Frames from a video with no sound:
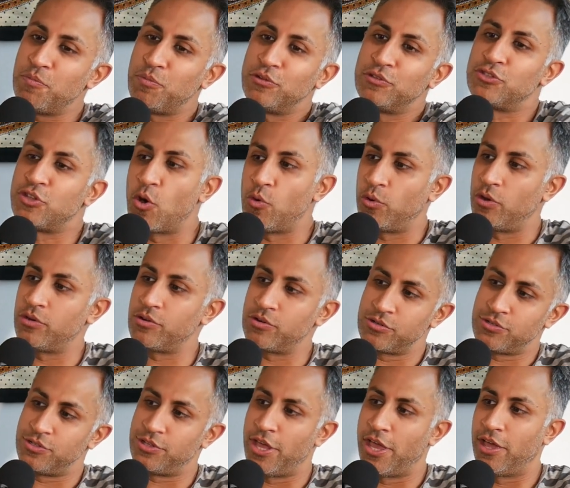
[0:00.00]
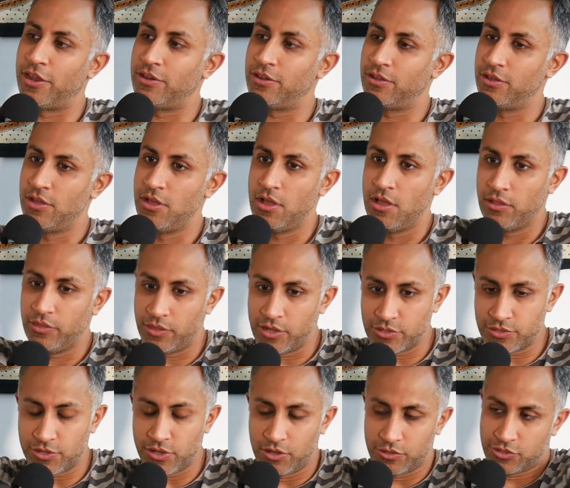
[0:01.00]
people don't understand.
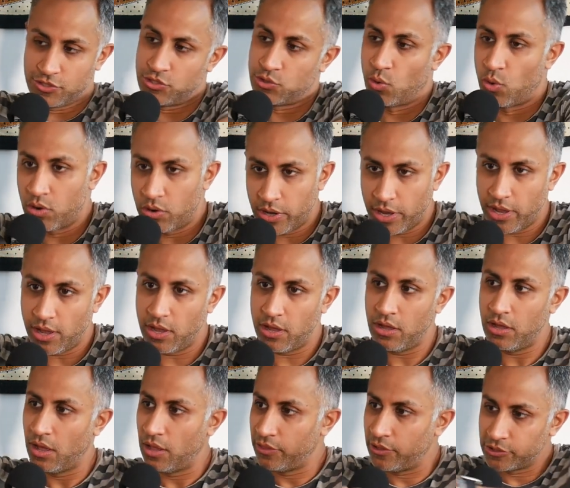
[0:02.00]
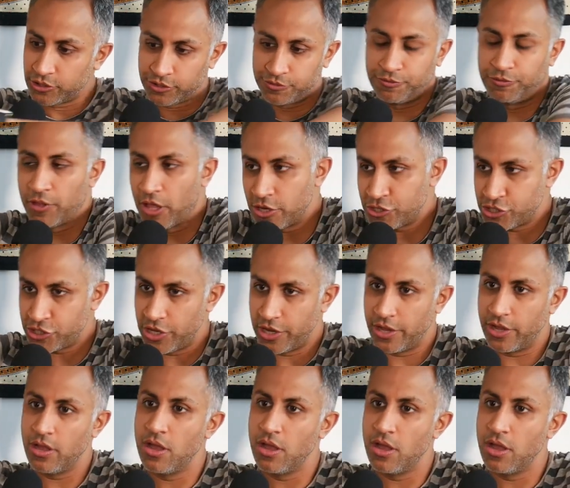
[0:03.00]
There's Astoria, there's Flushing,